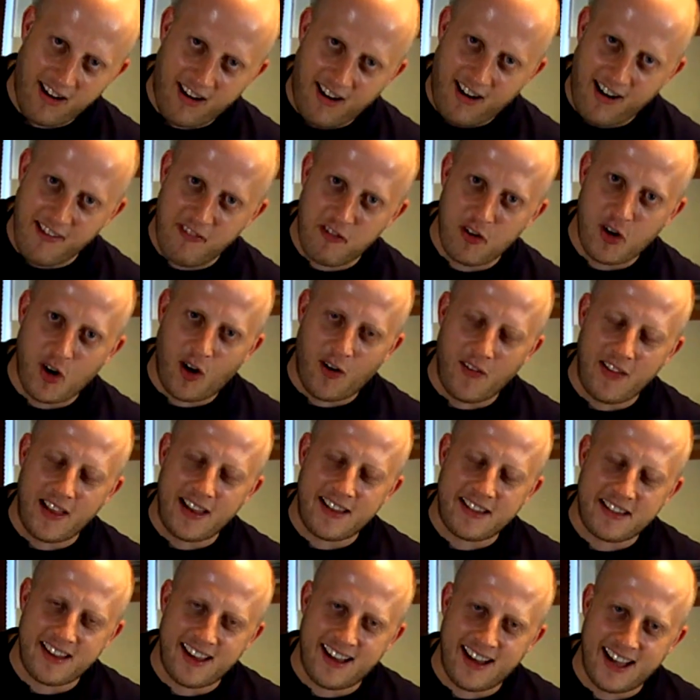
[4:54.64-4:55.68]
I forgot
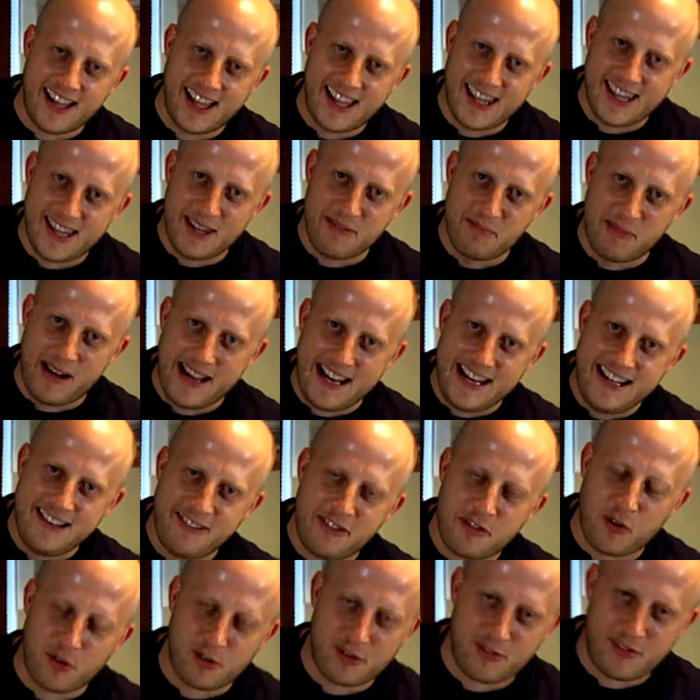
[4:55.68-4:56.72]
that the main
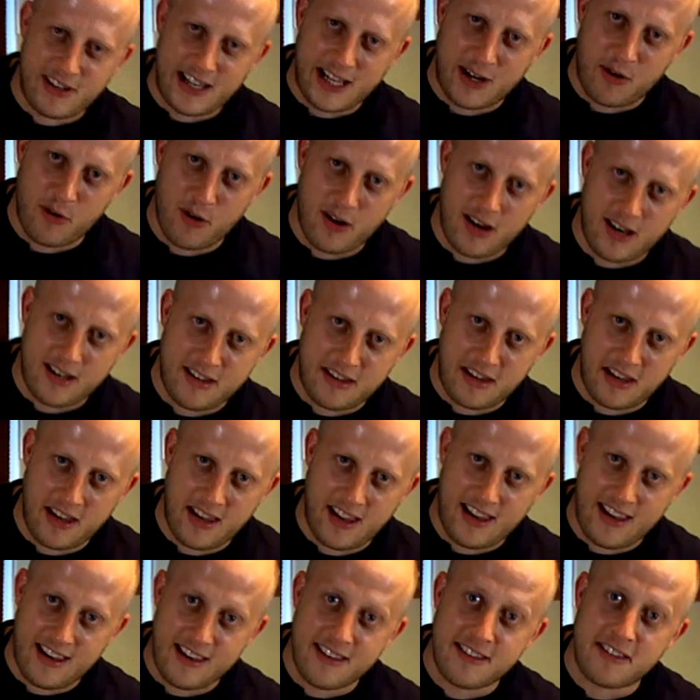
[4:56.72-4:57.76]
source of liquid
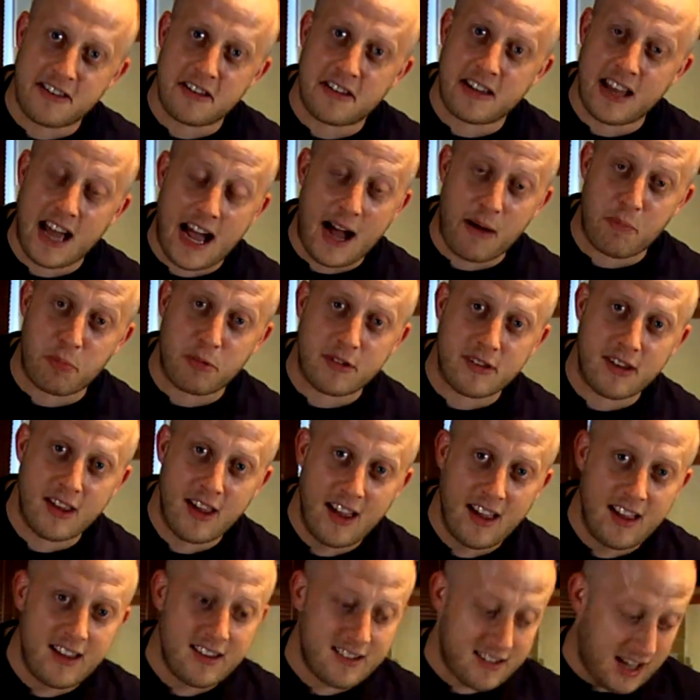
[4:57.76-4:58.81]
is tap
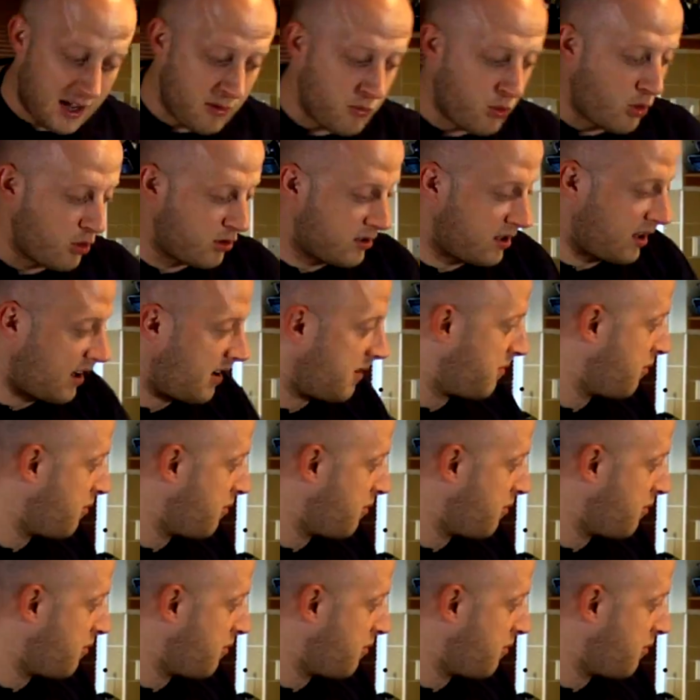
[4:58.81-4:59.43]
water.